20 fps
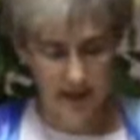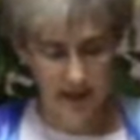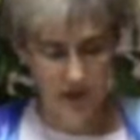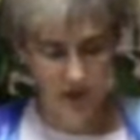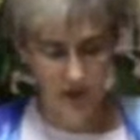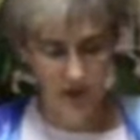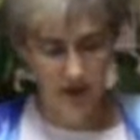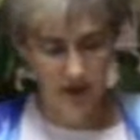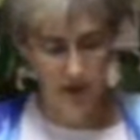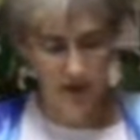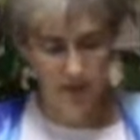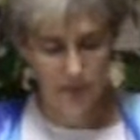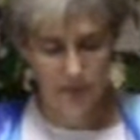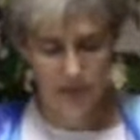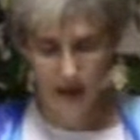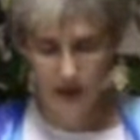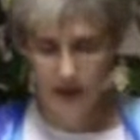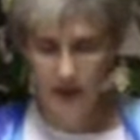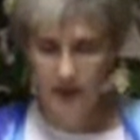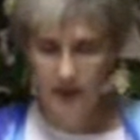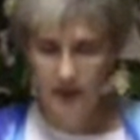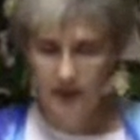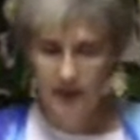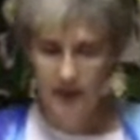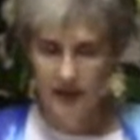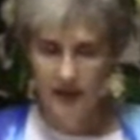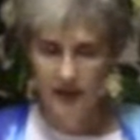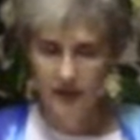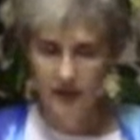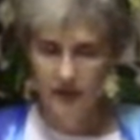us to think about
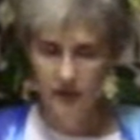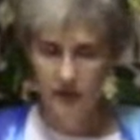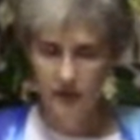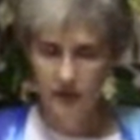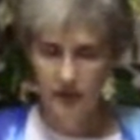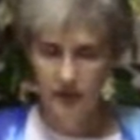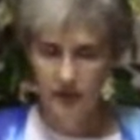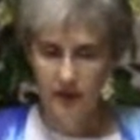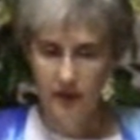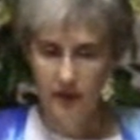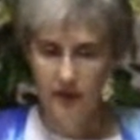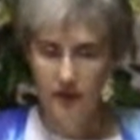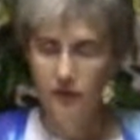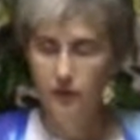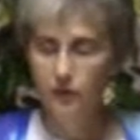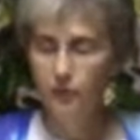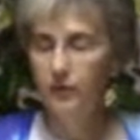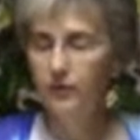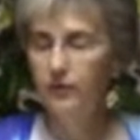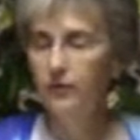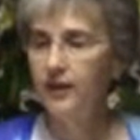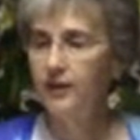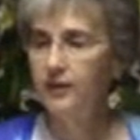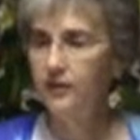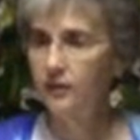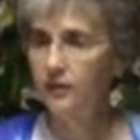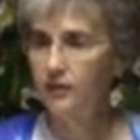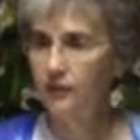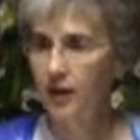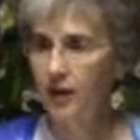is these three
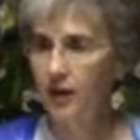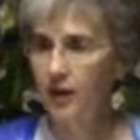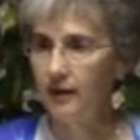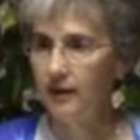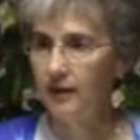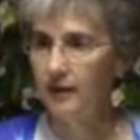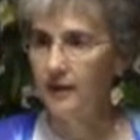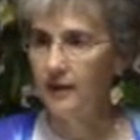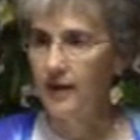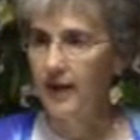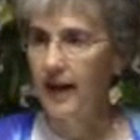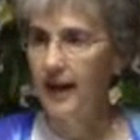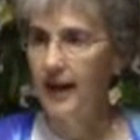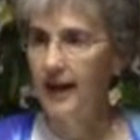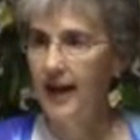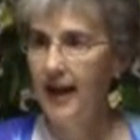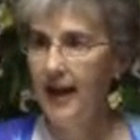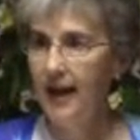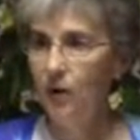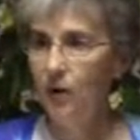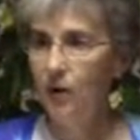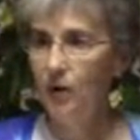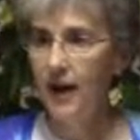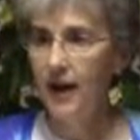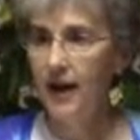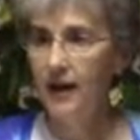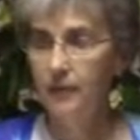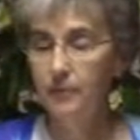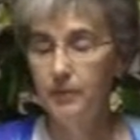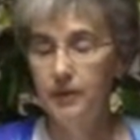faces of God, and how
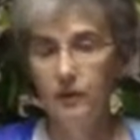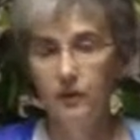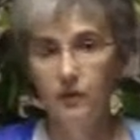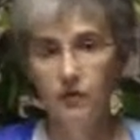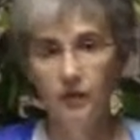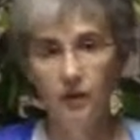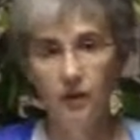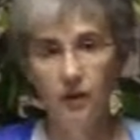God appears in